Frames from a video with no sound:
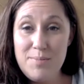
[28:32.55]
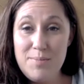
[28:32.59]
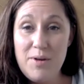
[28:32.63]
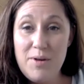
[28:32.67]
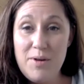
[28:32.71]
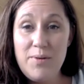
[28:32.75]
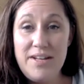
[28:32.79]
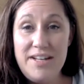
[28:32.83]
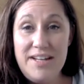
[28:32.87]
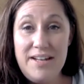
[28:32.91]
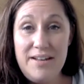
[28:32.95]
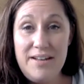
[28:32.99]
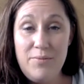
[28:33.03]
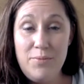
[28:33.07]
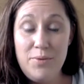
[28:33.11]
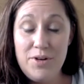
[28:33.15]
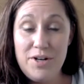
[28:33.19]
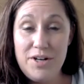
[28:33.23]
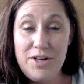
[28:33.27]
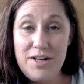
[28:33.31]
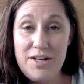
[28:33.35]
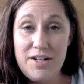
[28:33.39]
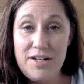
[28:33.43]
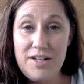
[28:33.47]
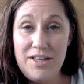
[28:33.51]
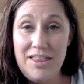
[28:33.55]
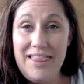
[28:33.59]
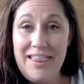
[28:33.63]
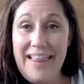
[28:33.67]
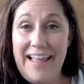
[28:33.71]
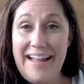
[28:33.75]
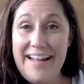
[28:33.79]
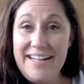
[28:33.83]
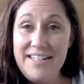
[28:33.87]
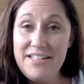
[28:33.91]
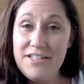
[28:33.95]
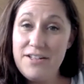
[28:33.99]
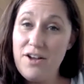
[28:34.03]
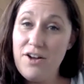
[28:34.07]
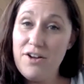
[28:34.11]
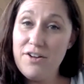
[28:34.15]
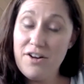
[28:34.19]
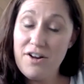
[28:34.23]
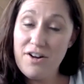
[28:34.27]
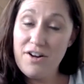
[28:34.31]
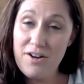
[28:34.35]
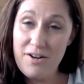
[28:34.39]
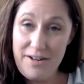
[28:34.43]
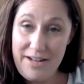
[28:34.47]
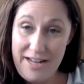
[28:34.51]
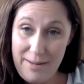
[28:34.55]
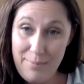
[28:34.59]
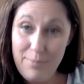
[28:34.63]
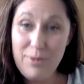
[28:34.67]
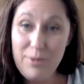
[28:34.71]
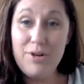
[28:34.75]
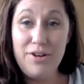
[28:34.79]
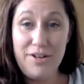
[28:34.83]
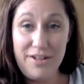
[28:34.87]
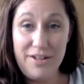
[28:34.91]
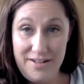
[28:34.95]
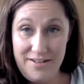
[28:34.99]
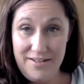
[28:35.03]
but we were light on our neighborhood